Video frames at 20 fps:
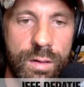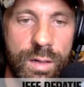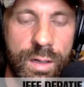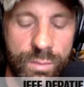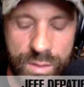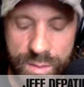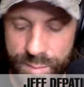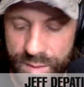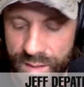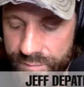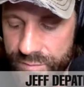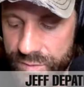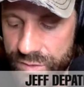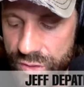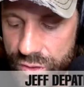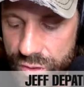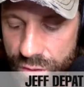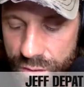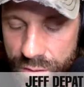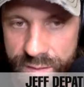I want to be of
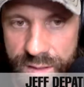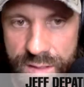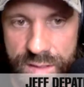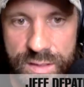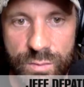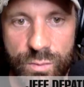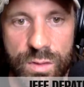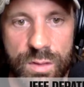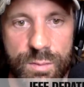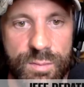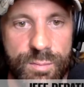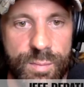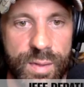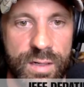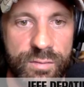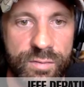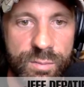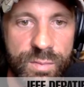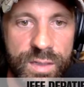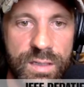service. I want to be
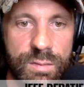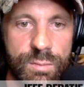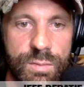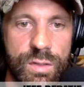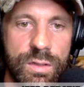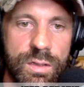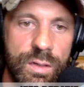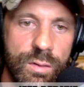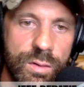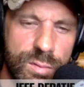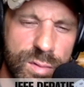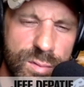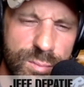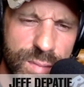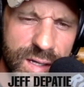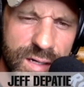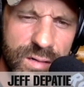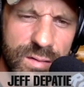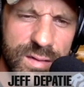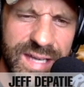better for my community. I want to be
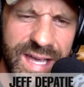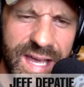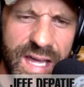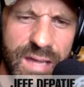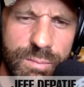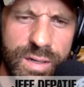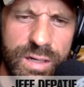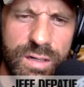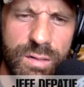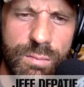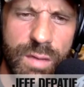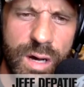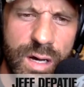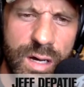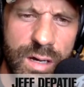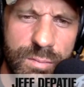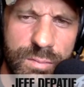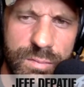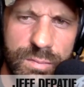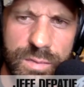better dad, better
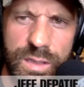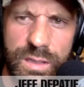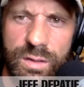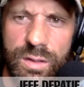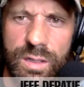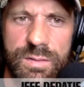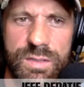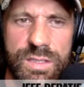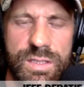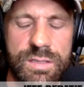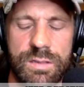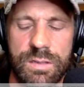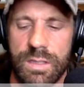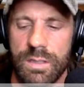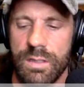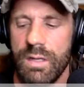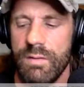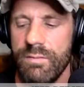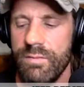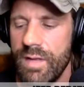mom. You know, I
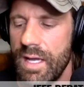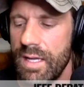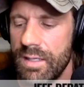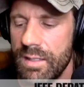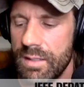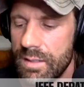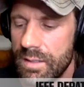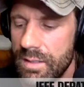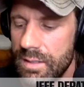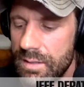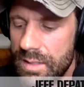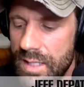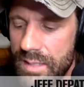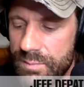love that. It